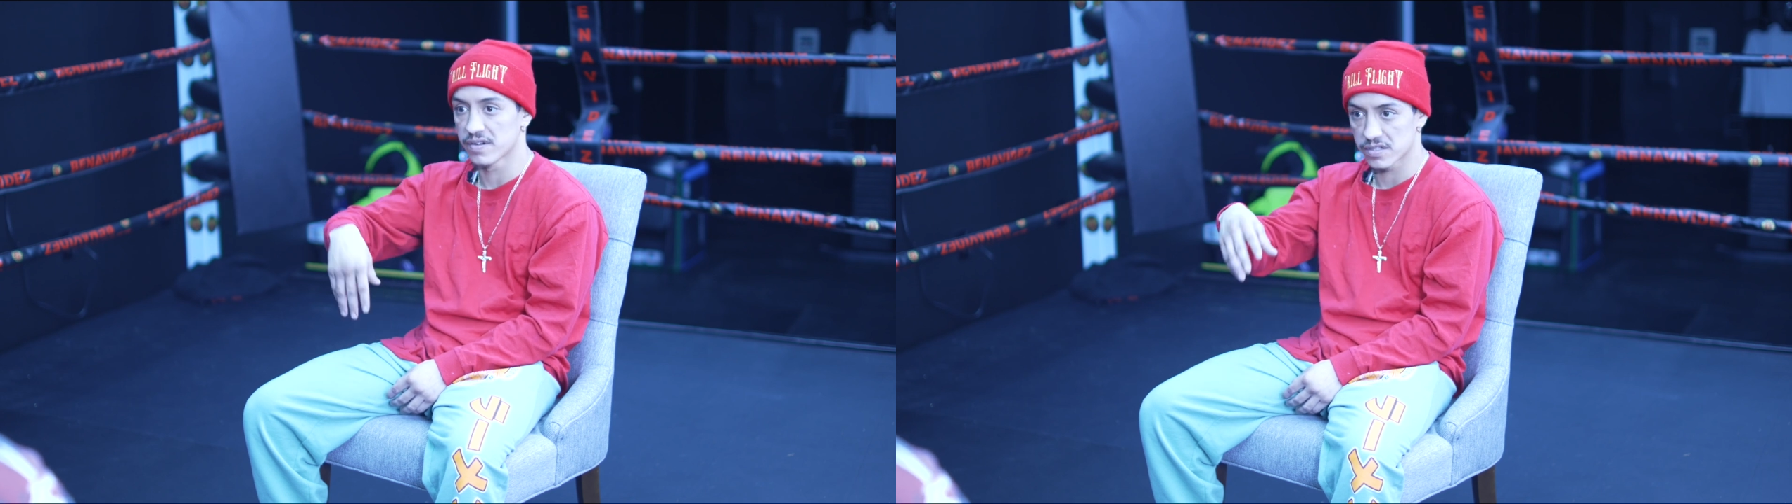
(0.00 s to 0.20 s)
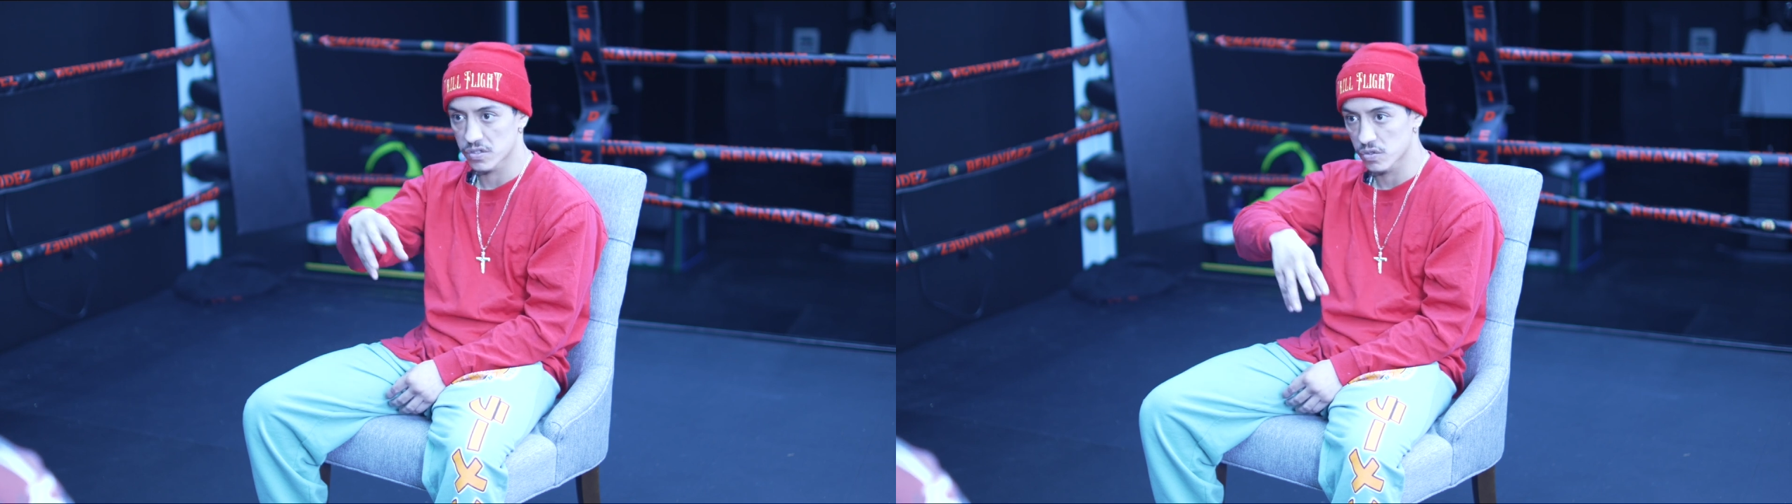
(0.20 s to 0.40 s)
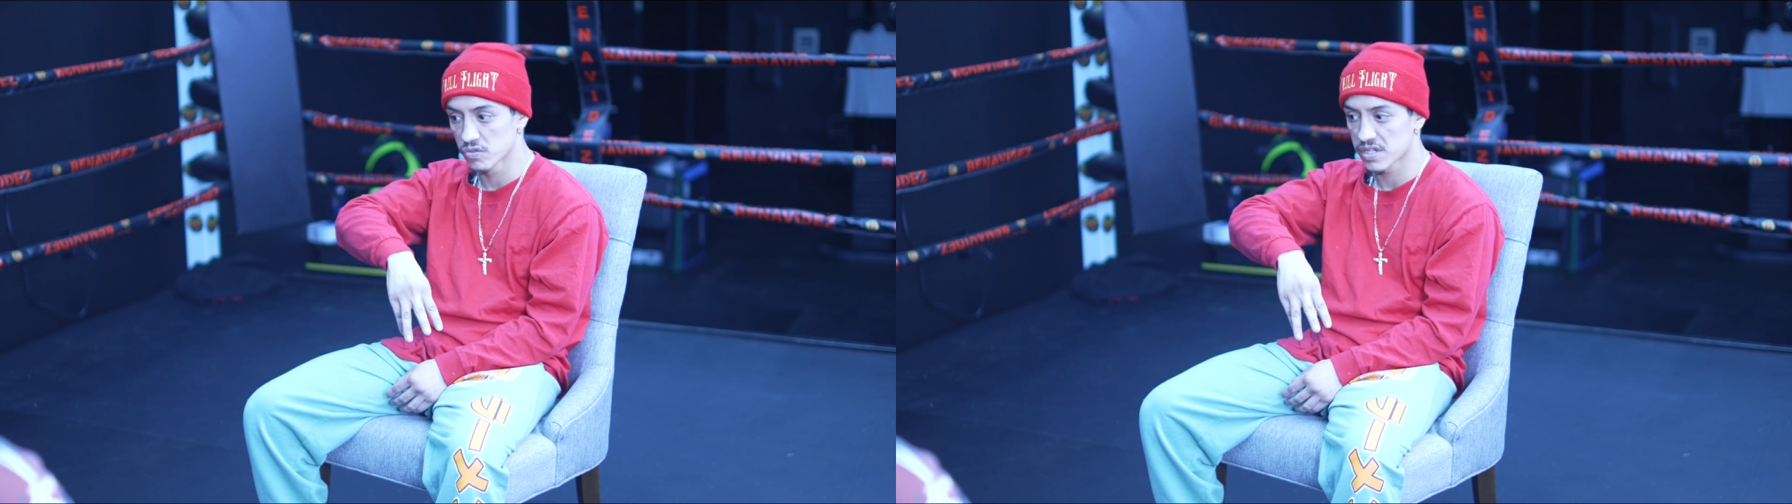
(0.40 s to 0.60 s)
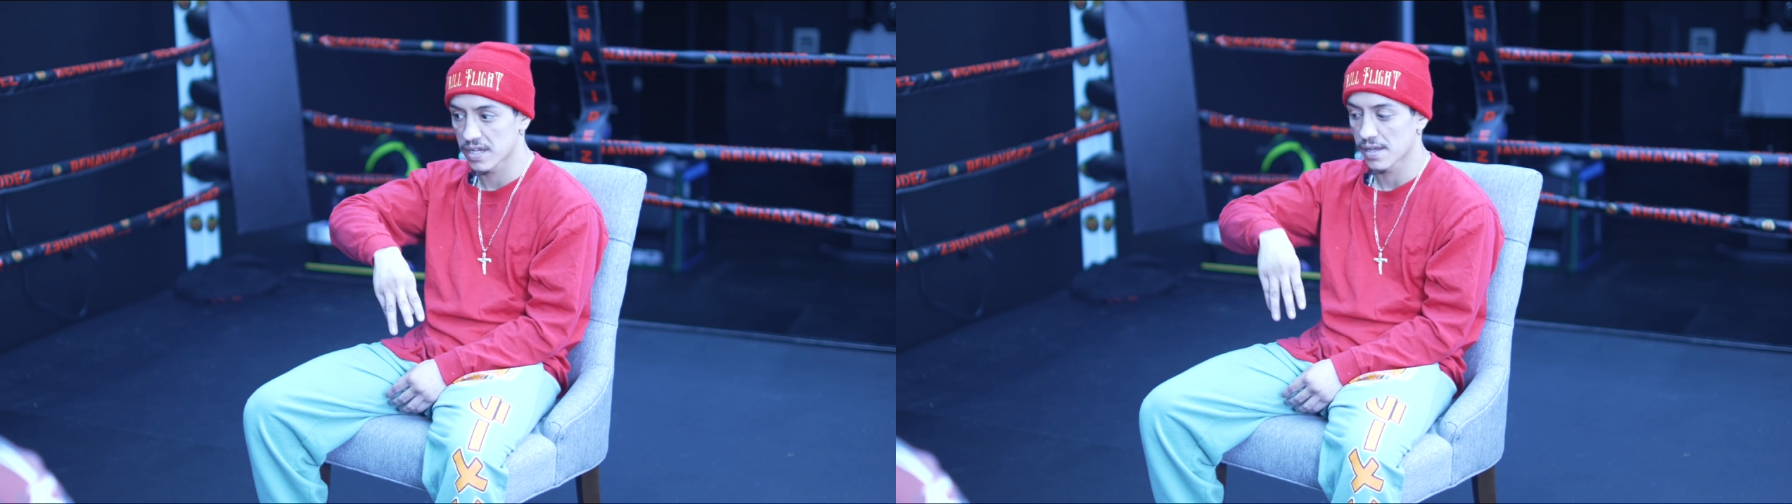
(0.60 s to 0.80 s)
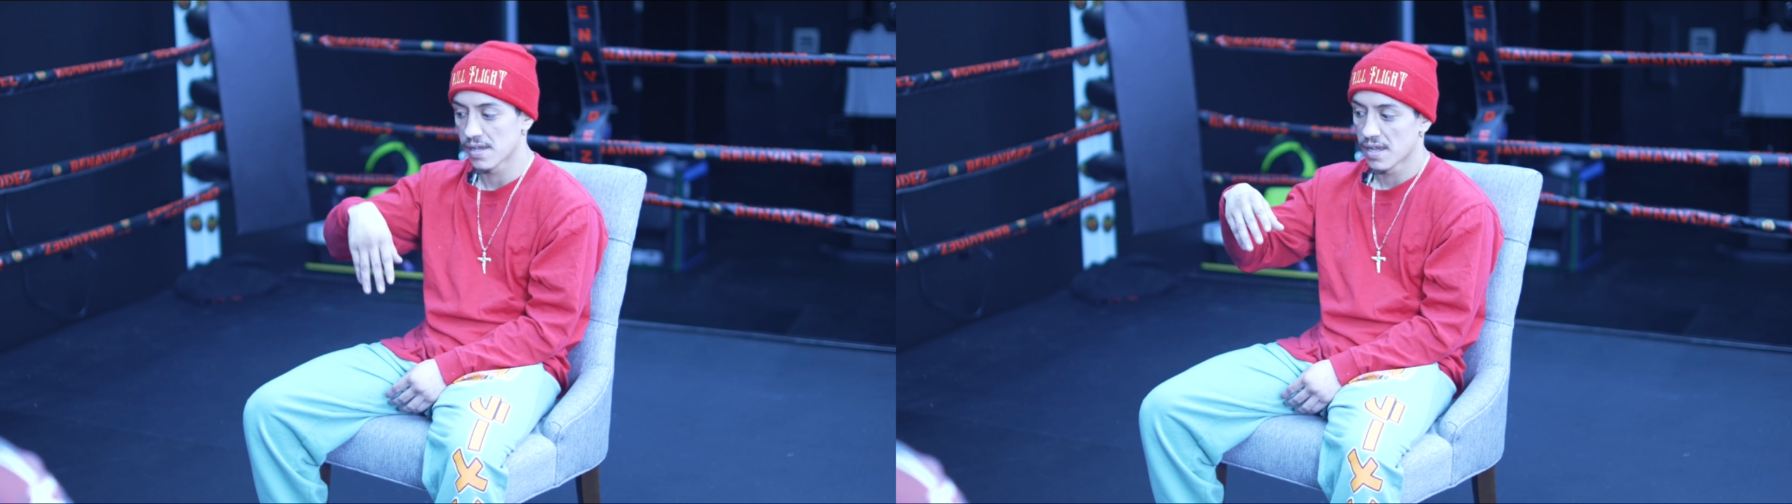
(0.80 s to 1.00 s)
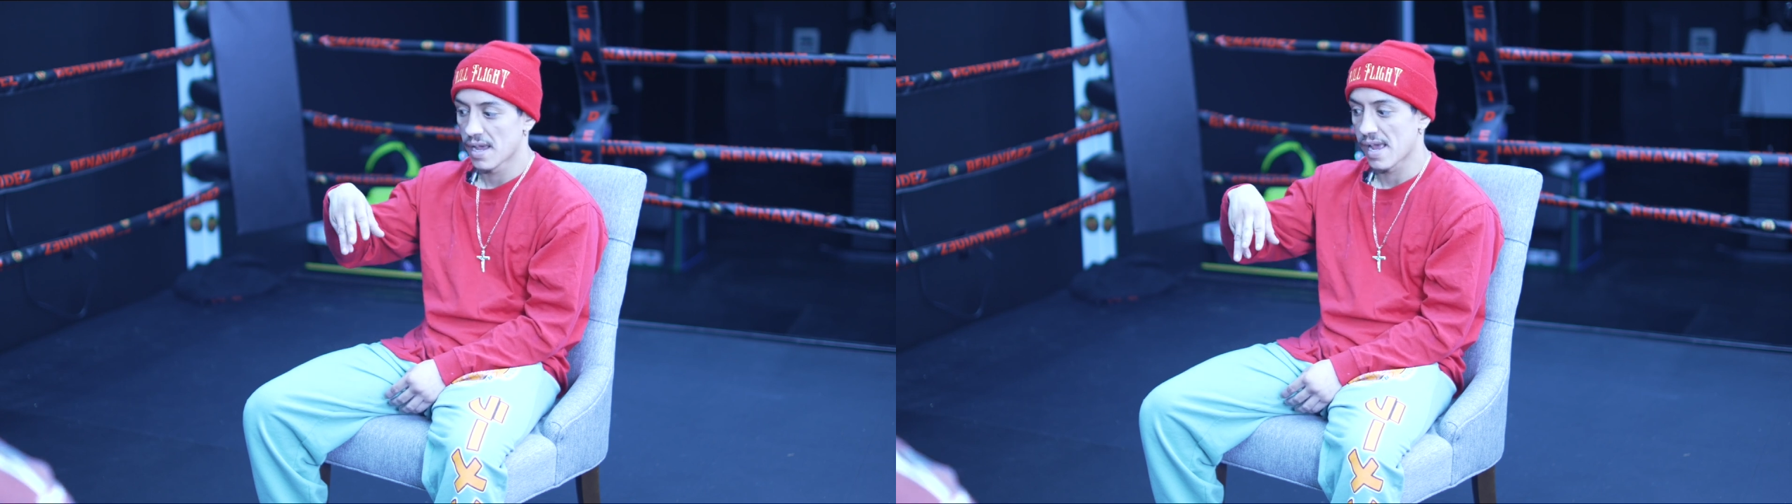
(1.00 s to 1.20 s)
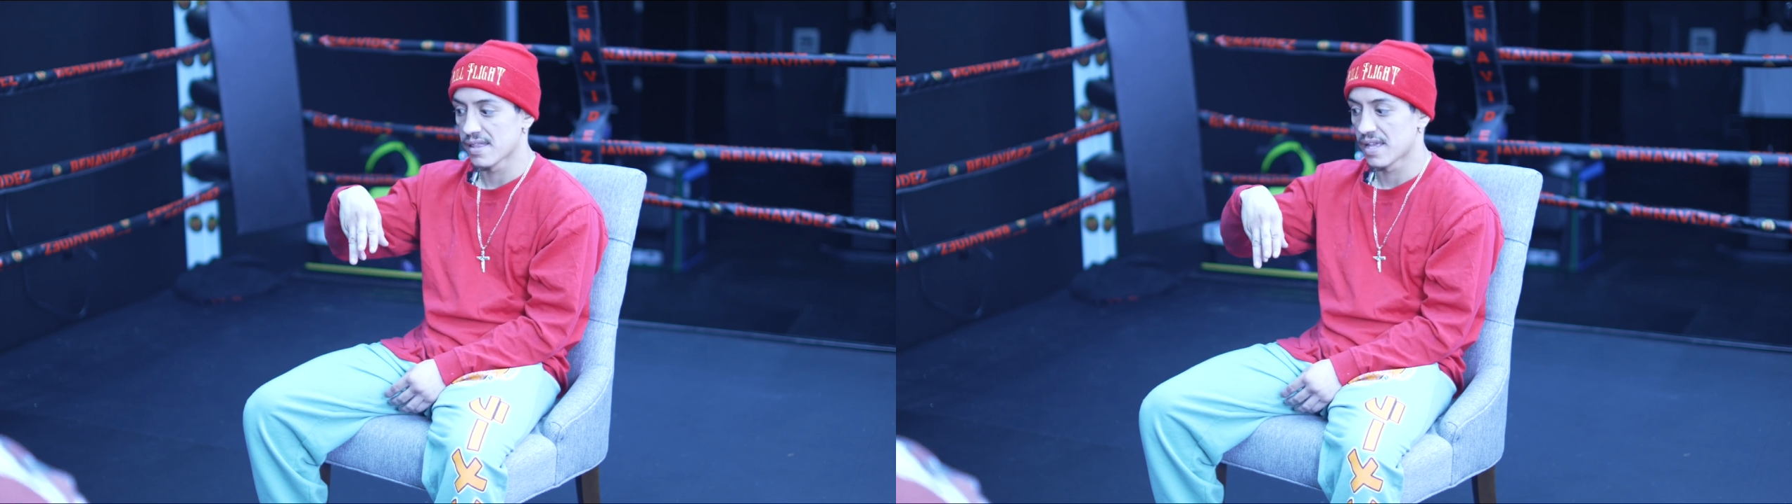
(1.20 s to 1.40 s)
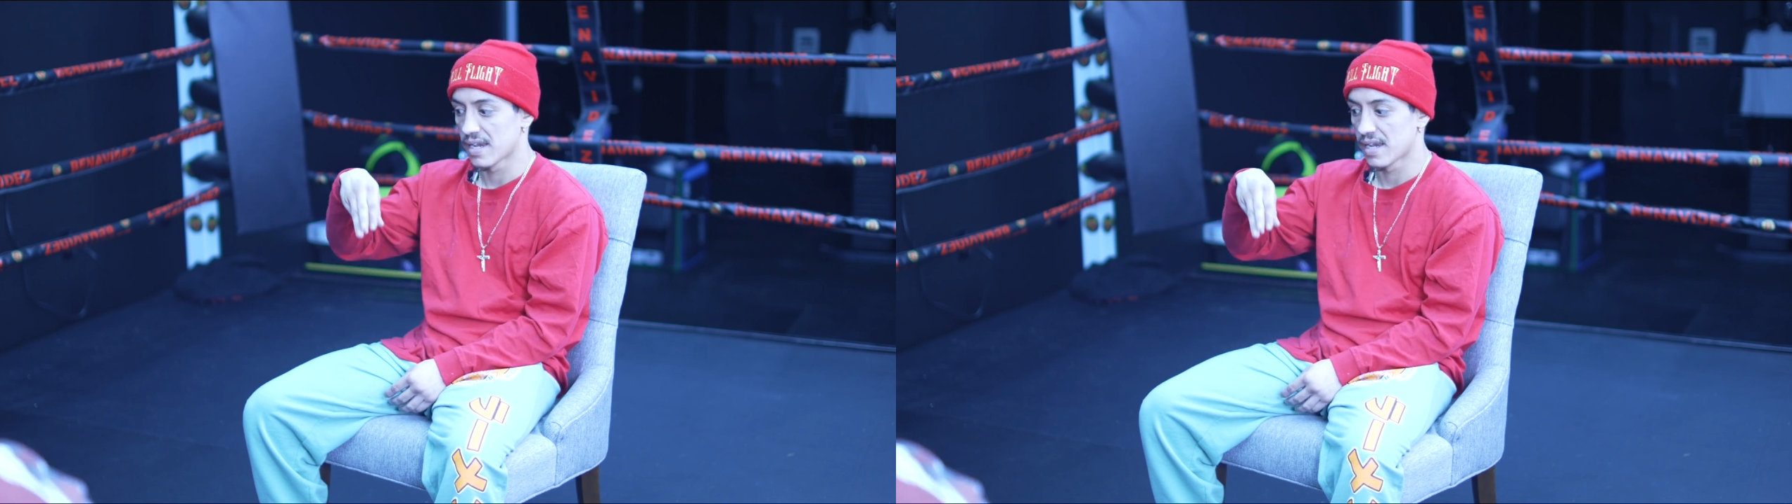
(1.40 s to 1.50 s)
fight versus Usyk,